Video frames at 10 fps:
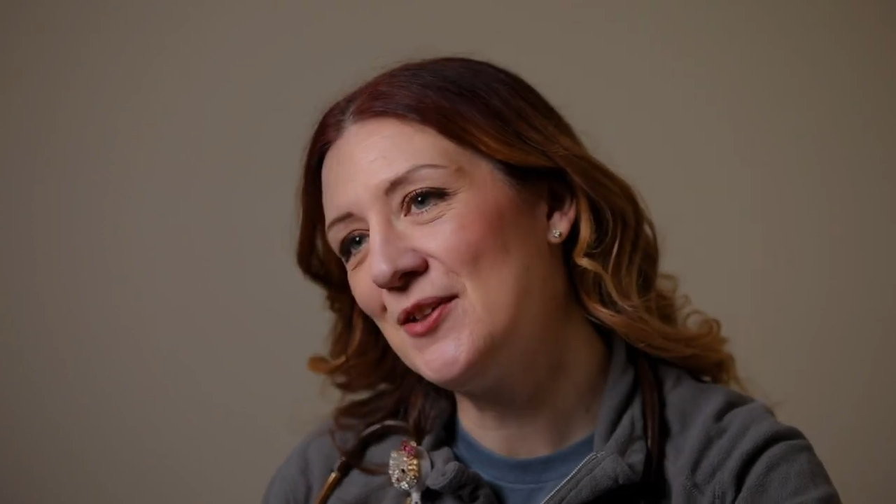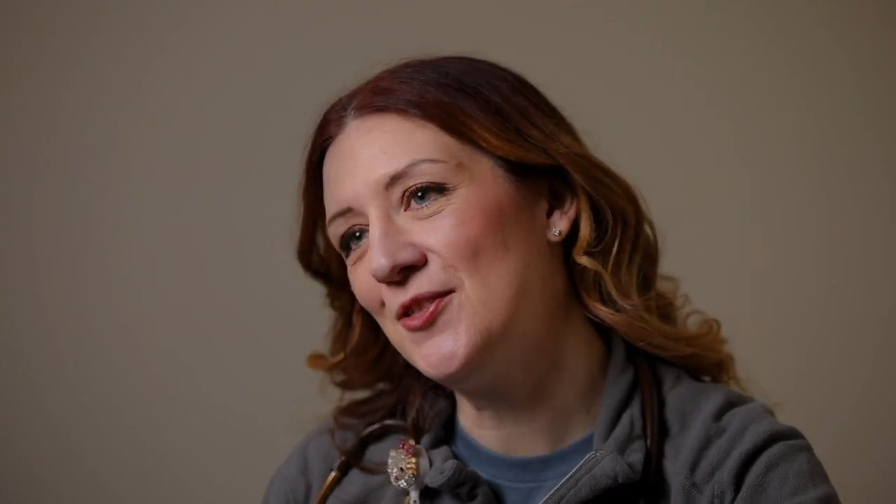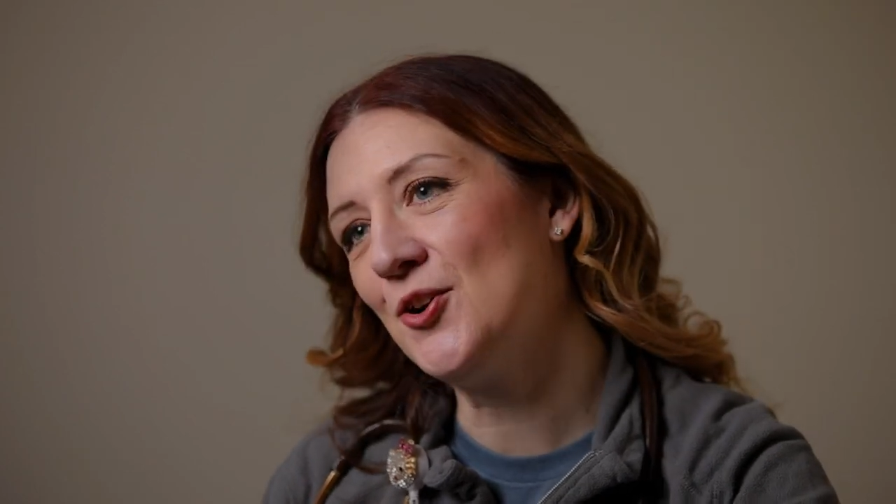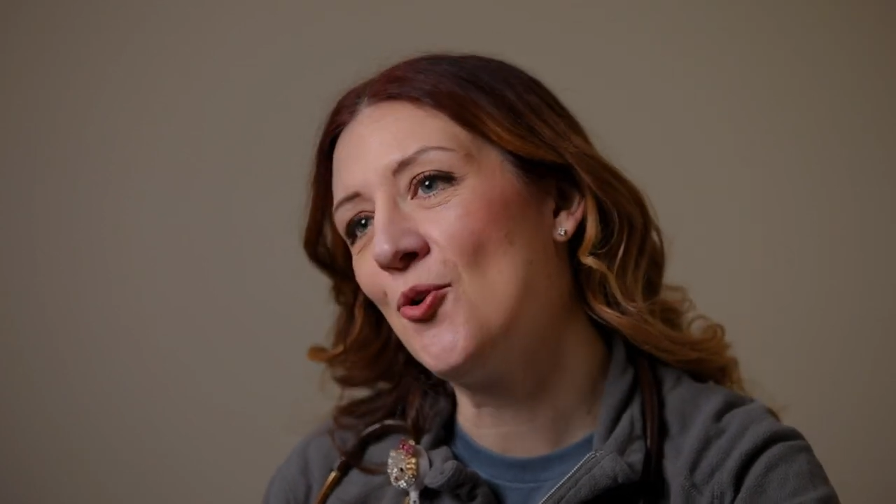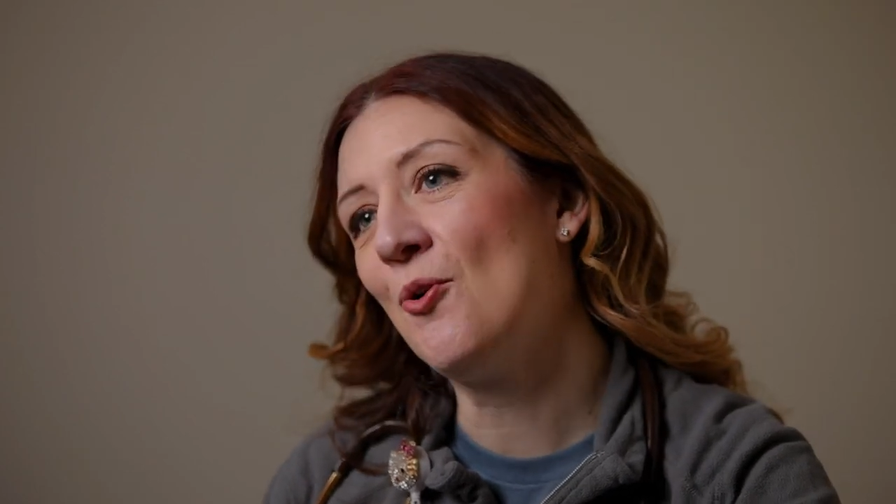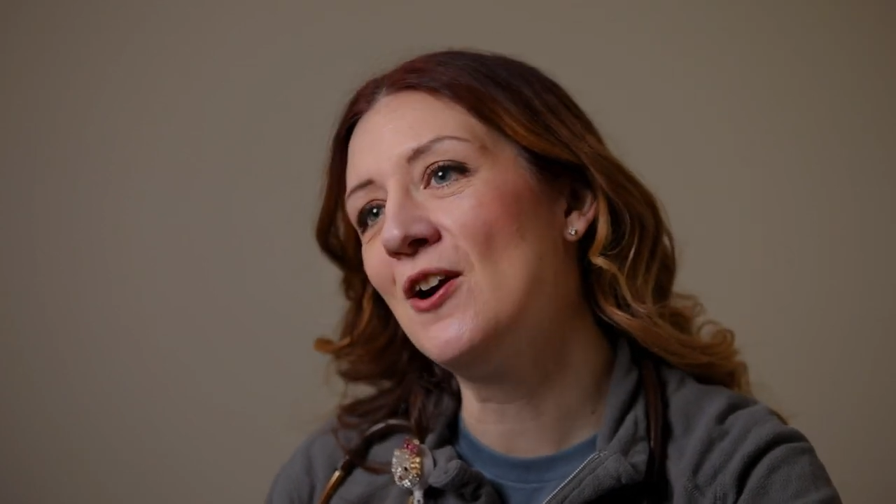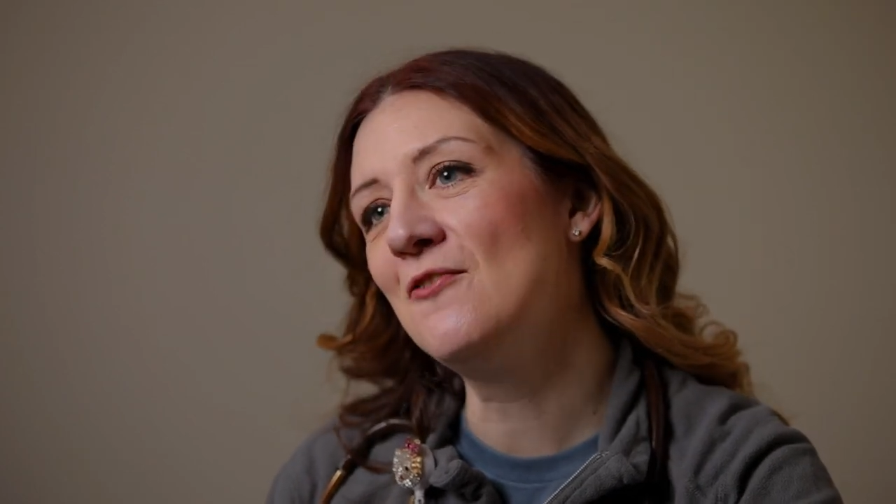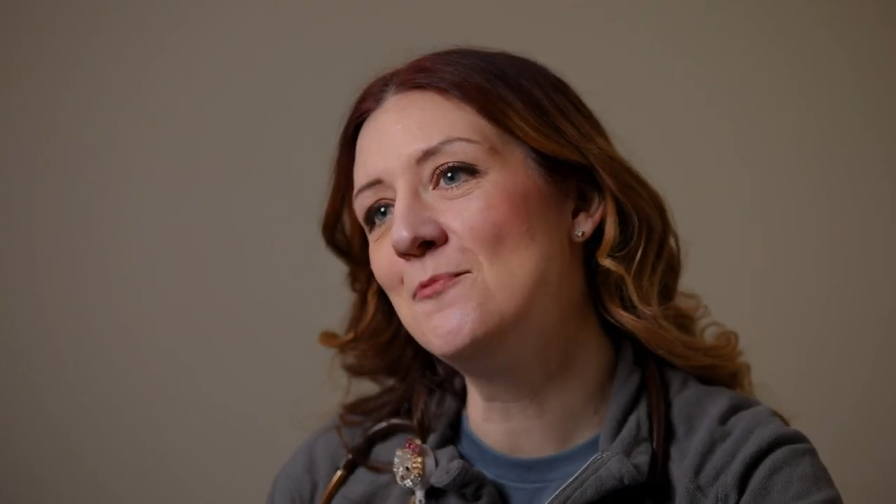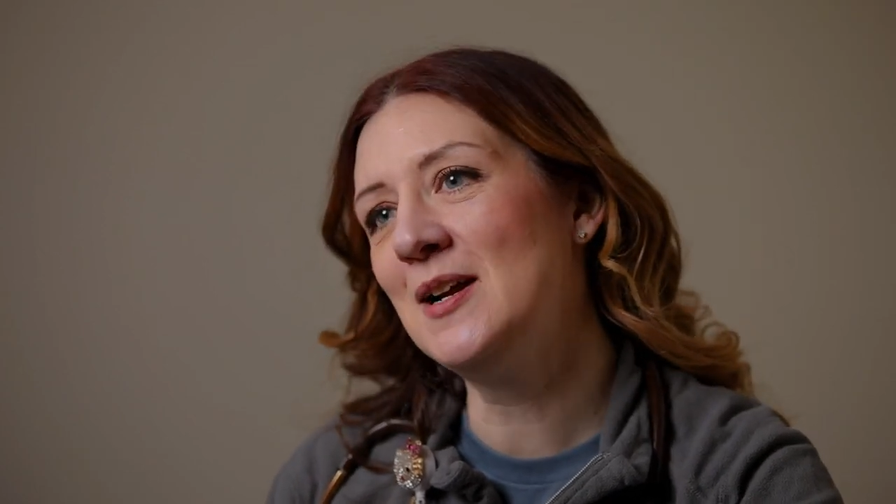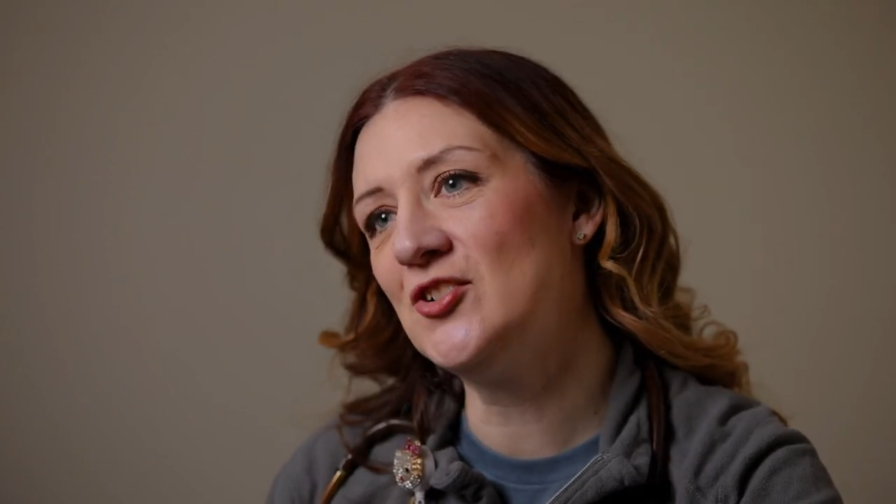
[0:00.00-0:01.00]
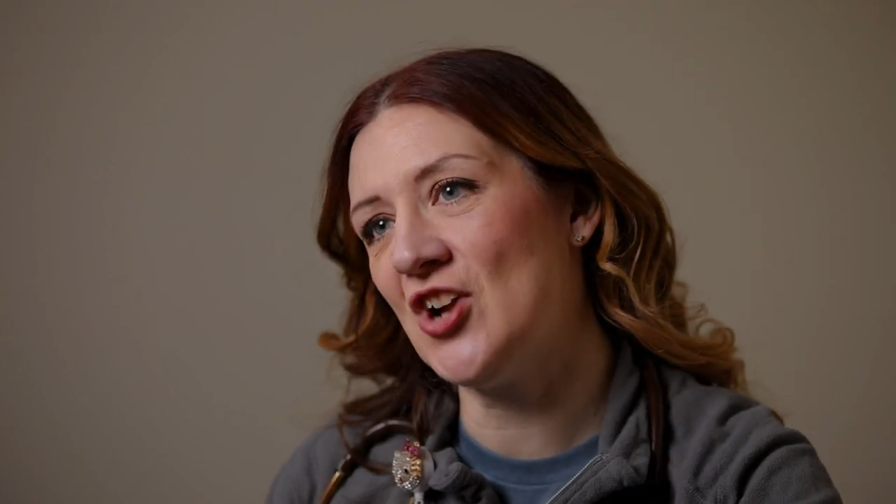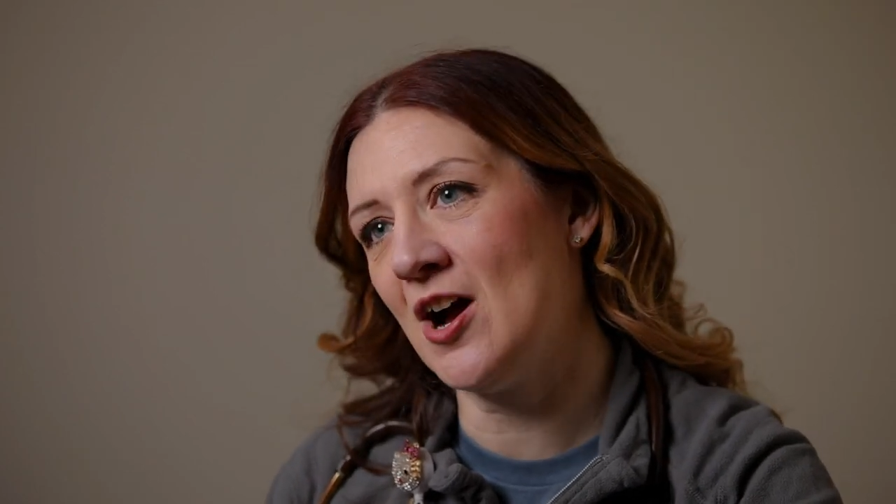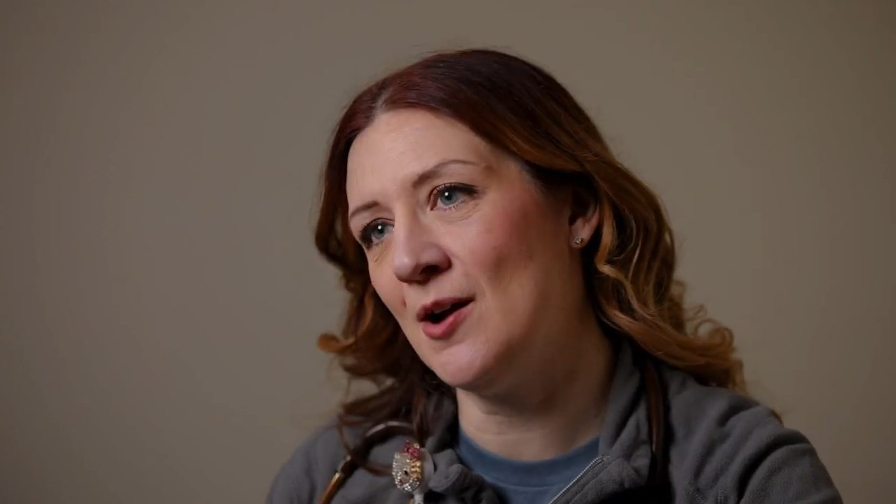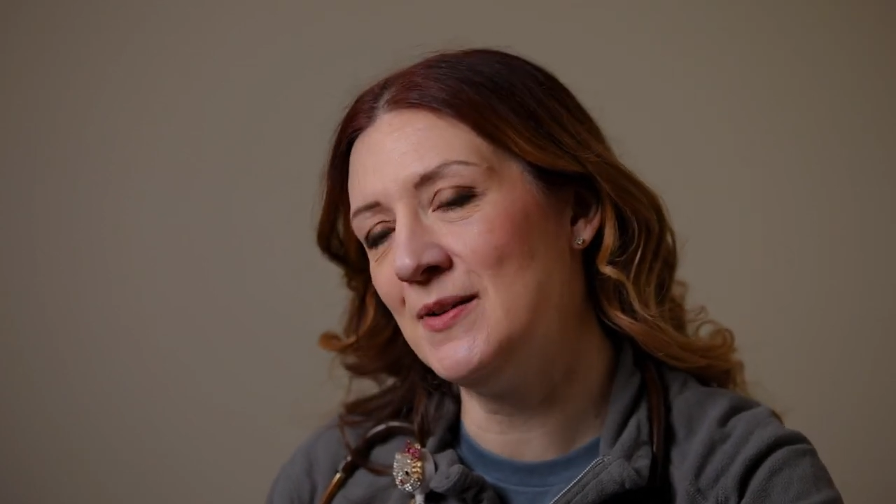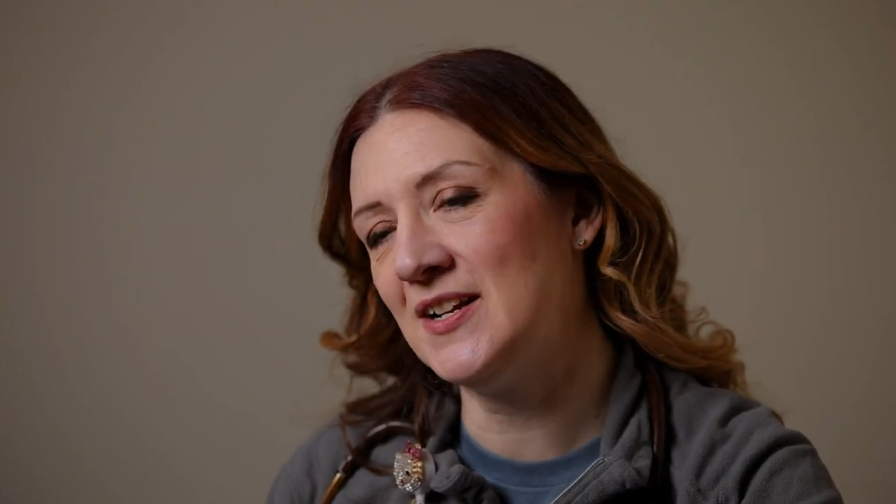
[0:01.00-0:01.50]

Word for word: The core of my job